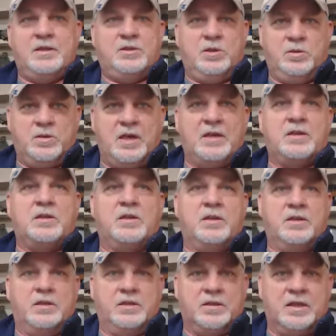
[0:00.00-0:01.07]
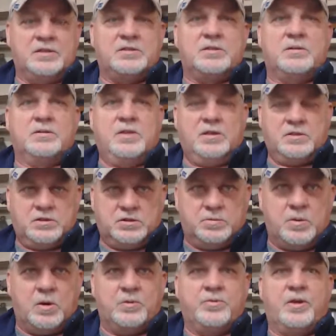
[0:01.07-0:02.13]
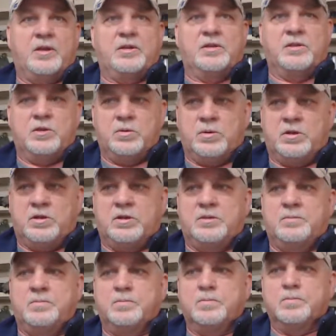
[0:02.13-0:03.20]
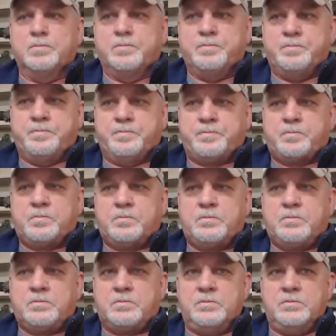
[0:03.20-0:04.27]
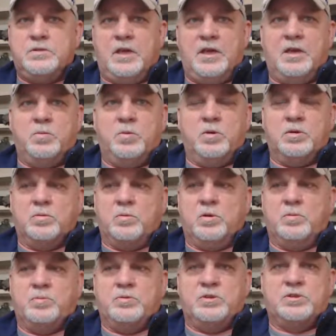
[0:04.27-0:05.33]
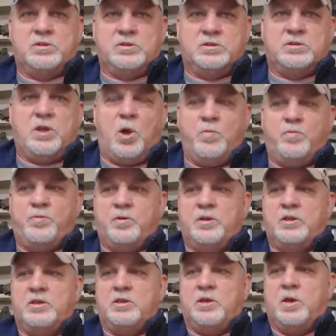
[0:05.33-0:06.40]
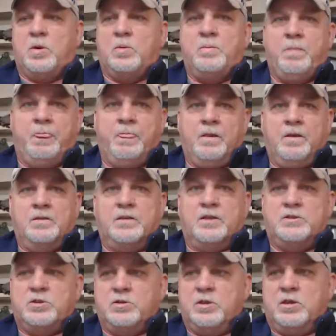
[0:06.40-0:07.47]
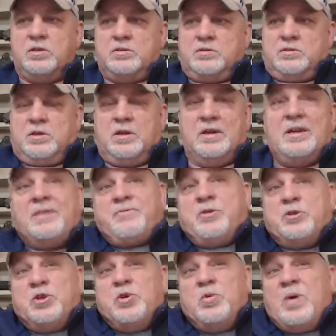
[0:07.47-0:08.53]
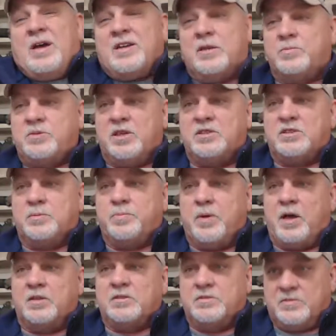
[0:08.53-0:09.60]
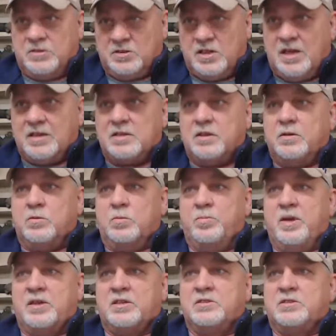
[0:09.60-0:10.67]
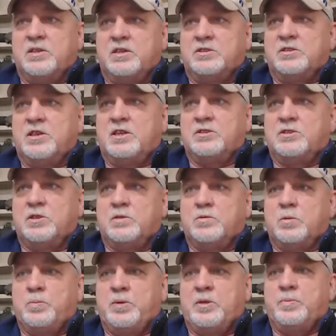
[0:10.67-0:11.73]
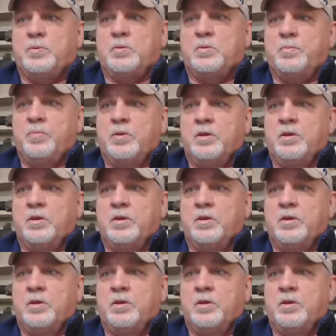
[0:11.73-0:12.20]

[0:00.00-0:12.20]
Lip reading: do that, Kalina. That's a smart thing to do, honey. And we'll just hopefully, that if you do wind up testing positive, just like Rebecca said, she had several people